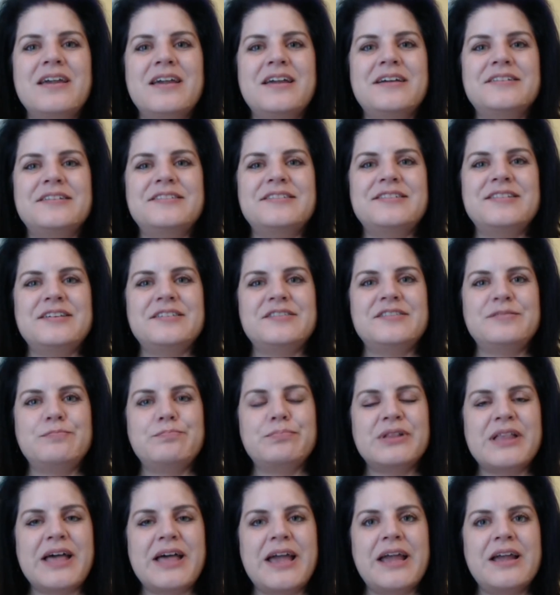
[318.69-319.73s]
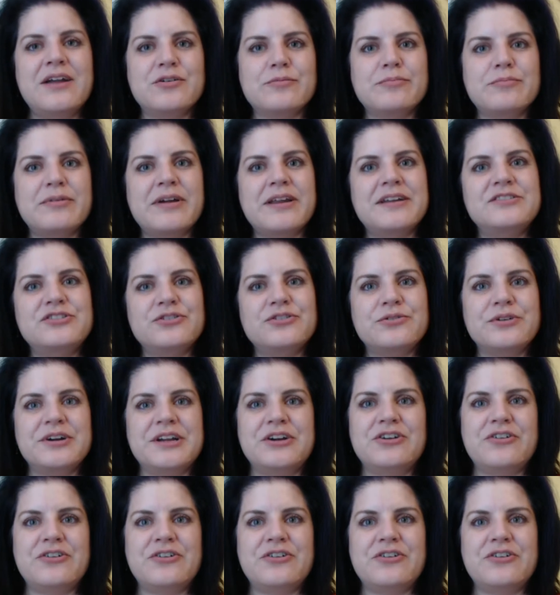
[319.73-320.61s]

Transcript: It's this play or predatory